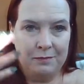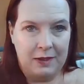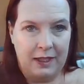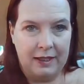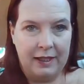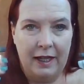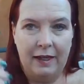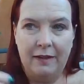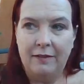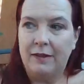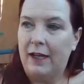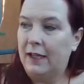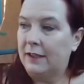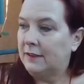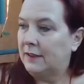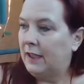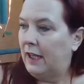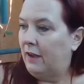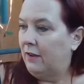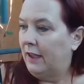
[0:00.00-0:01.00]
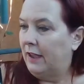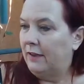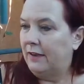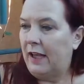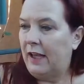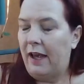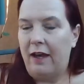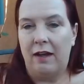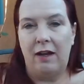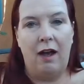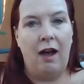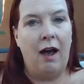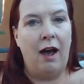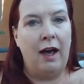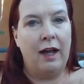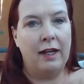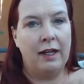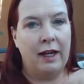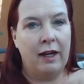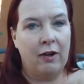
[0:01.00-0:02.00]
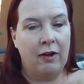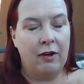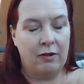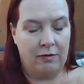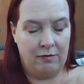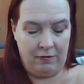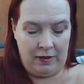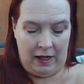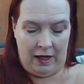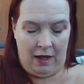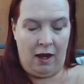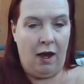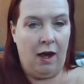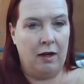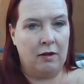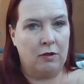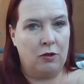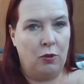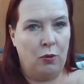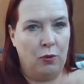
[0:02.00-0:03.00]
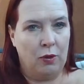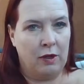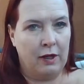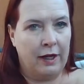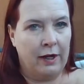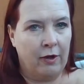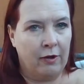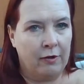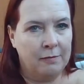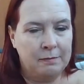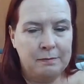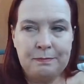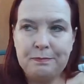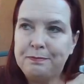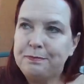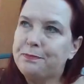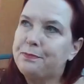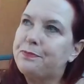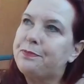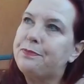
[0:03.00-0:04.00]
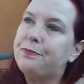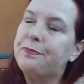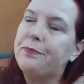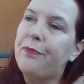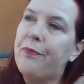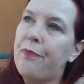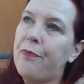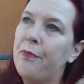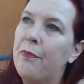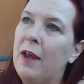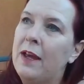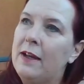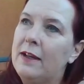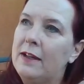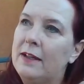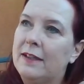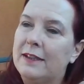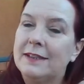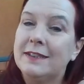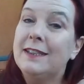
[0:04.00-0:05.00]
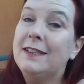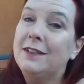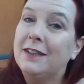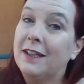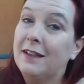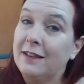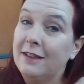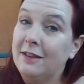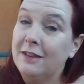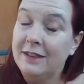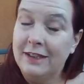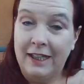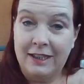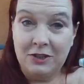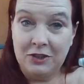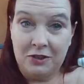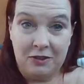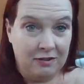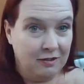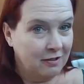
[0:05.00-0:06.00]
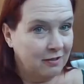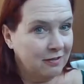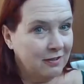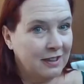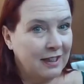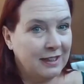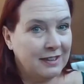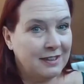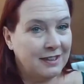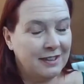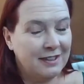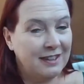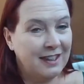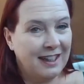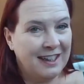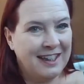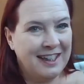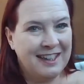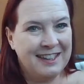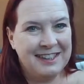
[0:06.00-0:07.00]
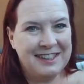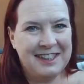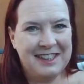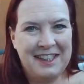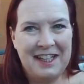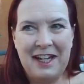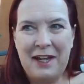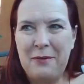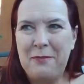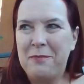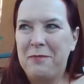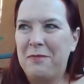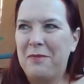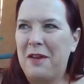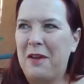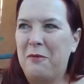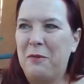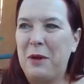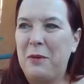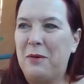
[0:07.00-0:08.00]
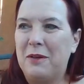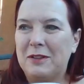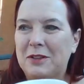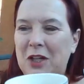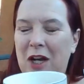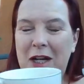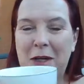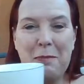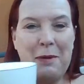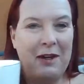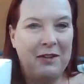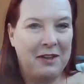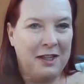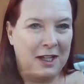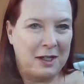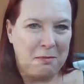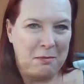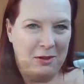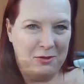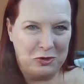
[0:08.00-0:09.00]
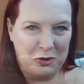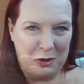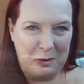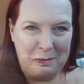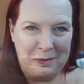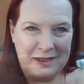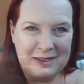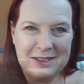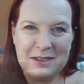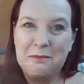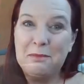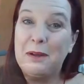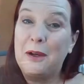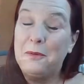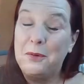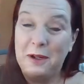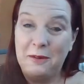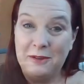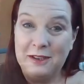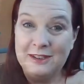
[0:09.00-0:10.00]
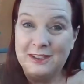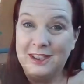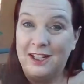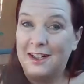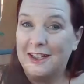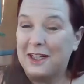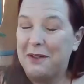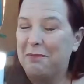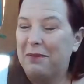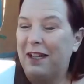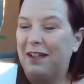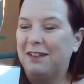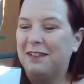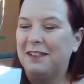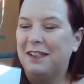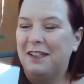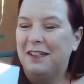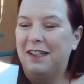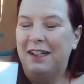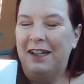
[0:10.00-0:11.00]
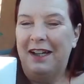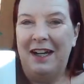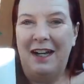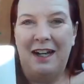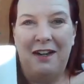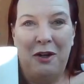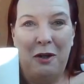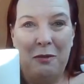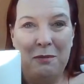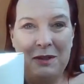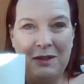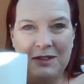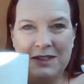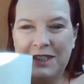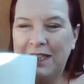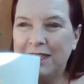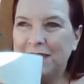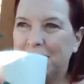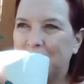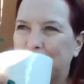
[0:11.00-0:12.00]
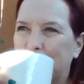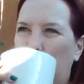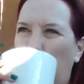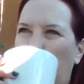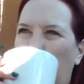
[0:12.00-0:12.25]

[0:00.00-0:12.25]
Again, exhaling that hot air, that hot core air. So you get a little nature lesson again today. We won't talk about thigmotropism, but we will talk about uh, homeostasis.